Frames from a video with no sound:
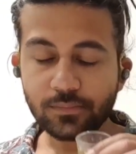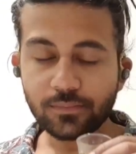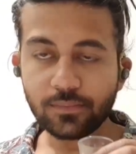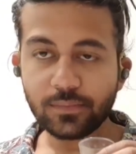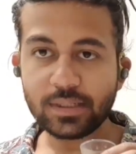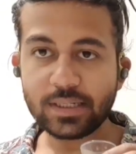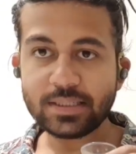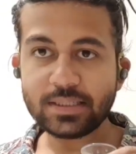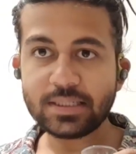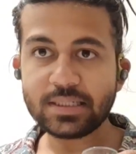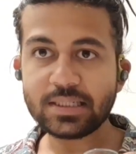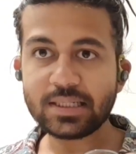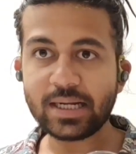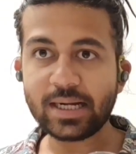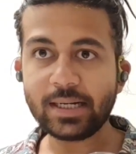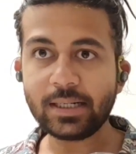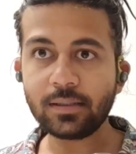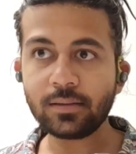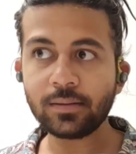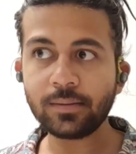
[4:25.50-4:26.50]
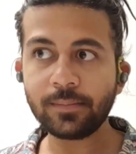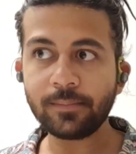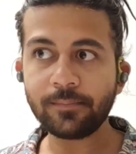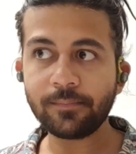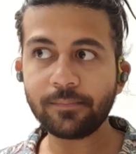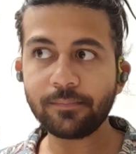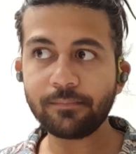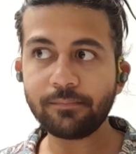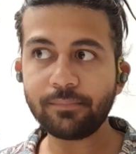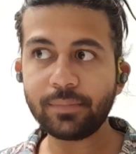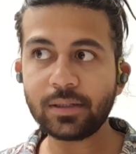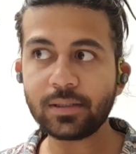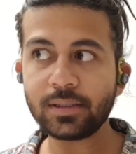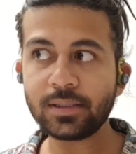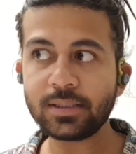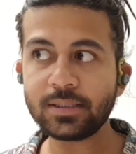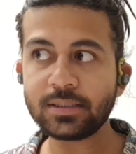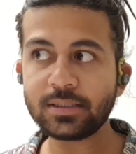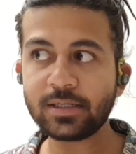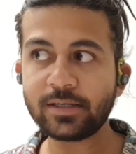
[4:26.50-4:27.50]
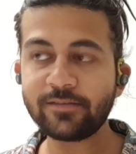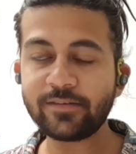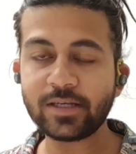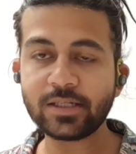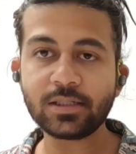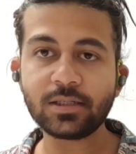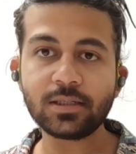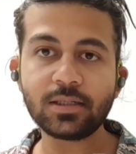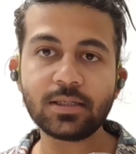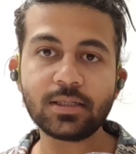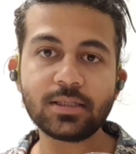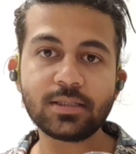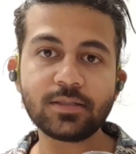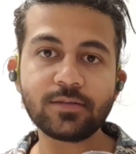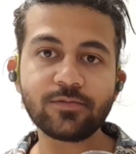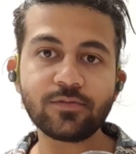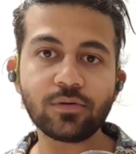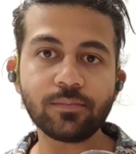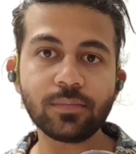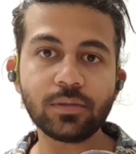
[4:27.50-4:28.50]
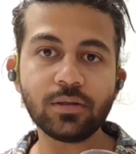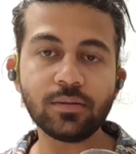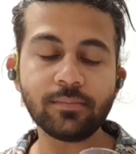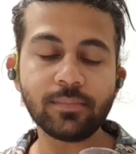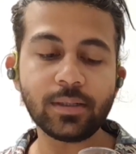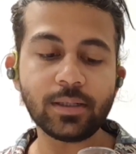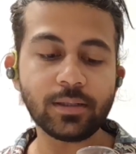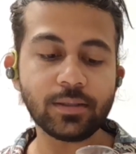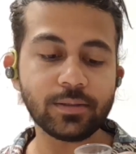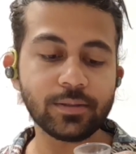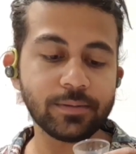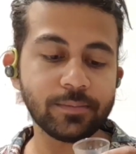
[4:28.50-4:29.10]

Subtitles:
there's a slight bitterness and vegetableness from the mint.